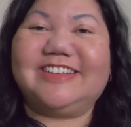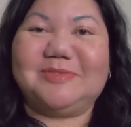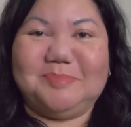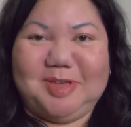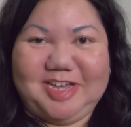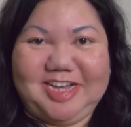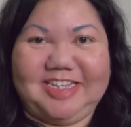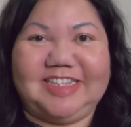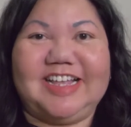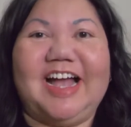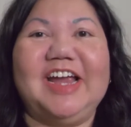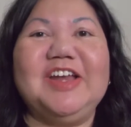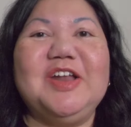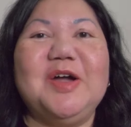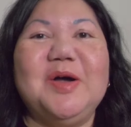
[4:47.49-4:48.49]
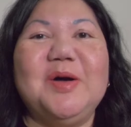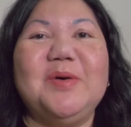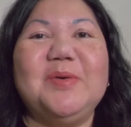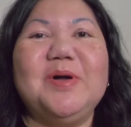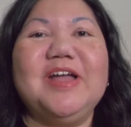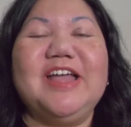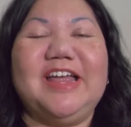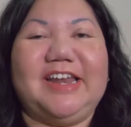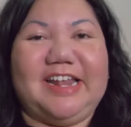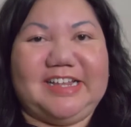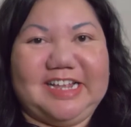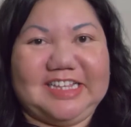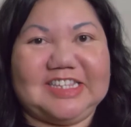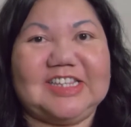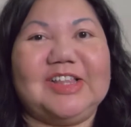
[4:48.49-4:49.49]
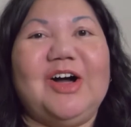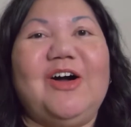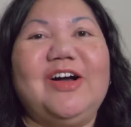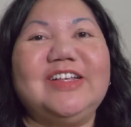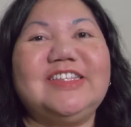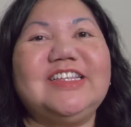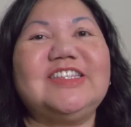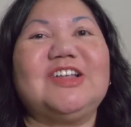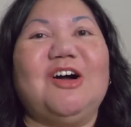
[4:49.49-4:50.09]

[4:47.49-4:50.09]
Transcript: because I know that as long as it's